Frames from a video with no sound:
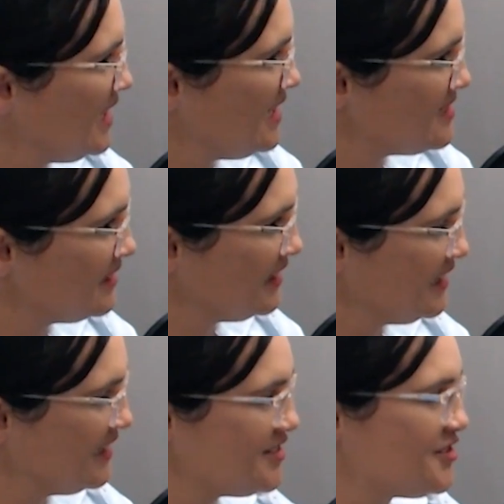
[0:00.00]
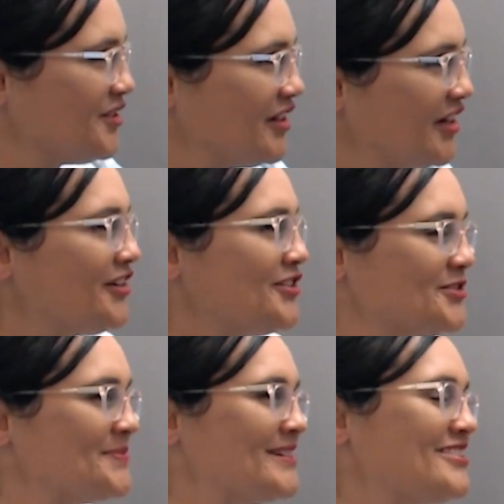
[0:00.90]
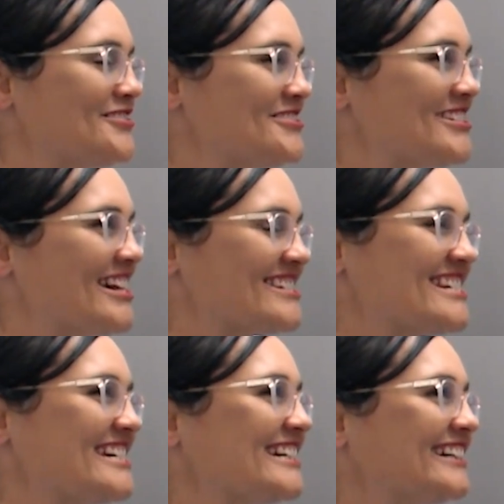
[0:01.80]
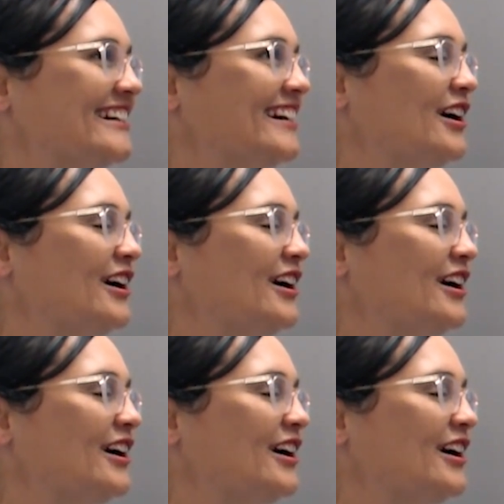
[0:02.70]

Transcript: easily to you because you're a bit enthusiastic.